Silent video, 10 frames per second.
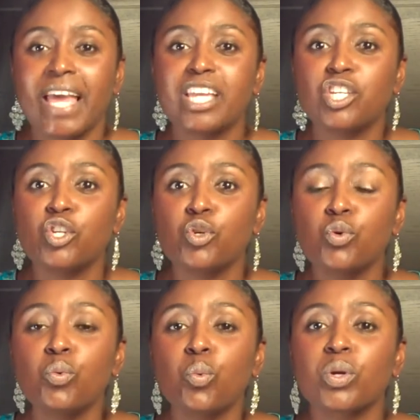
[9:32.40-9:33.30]
that
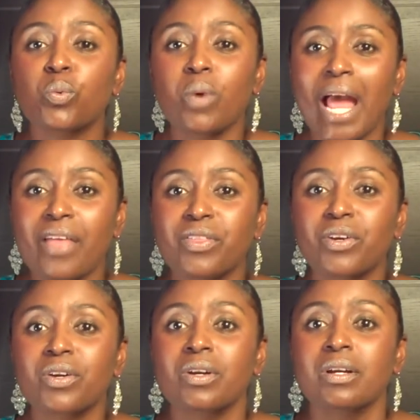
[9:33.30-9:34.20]
you would
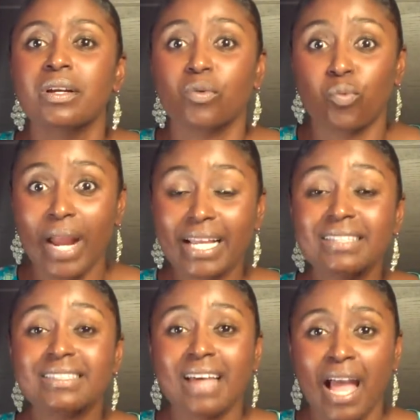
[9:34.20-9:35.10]
rather
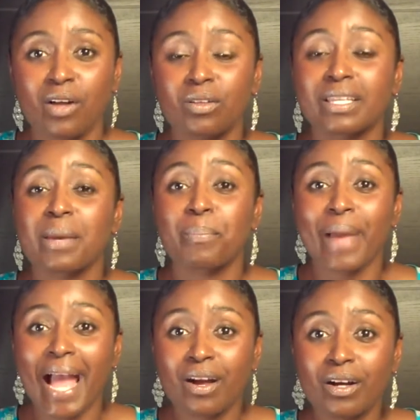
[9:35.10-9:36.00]
reconcile, get
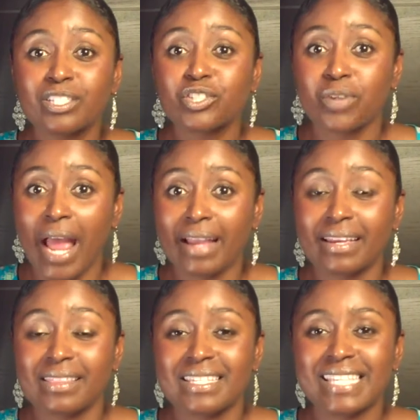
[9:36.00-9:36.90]
back on
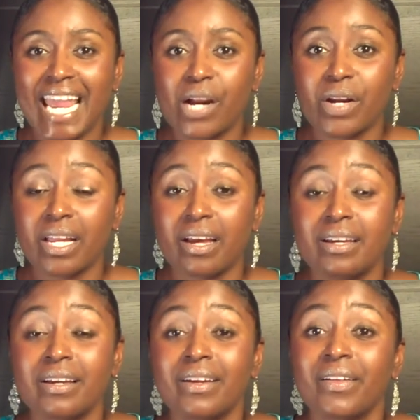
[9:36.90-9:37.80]
track in this
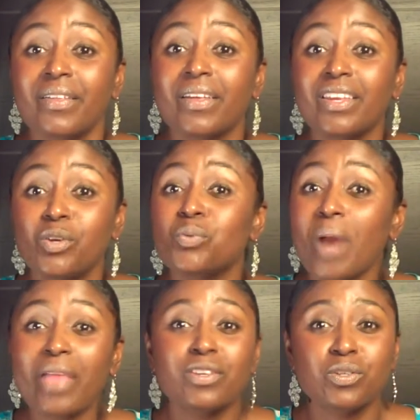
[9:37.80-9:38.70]
area.
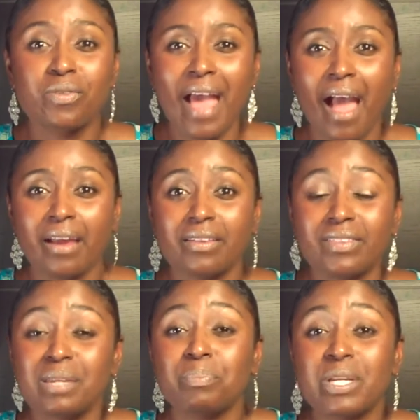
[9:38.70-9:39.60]
You'd rather do that
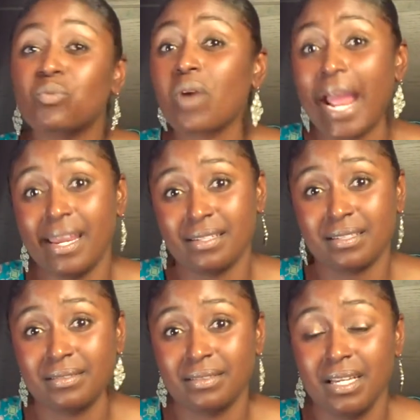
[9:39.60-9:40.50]
than be
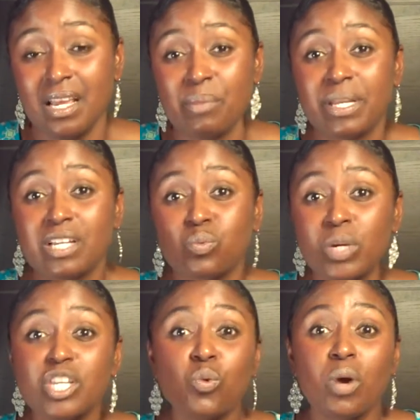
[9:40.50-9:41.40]
right. Because
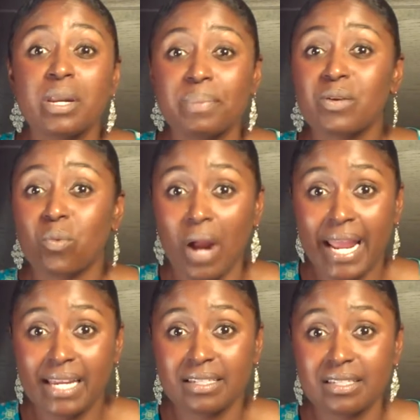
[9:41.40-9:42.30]
when you want to be
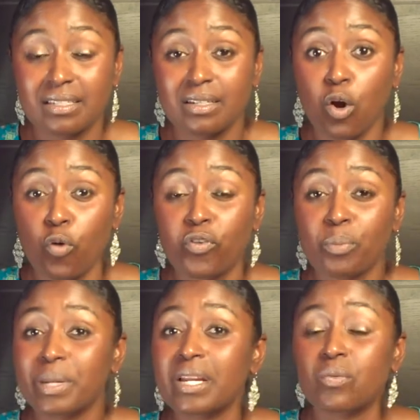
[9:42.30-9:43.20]
right
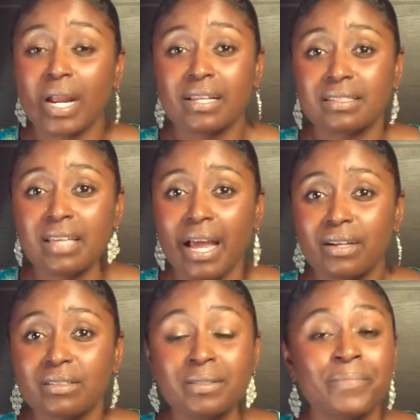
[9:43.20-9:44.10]
over being
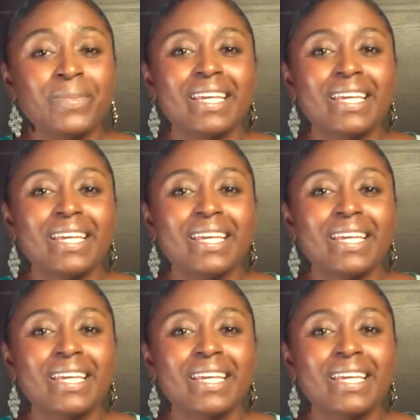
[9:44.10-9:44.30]
reconciled,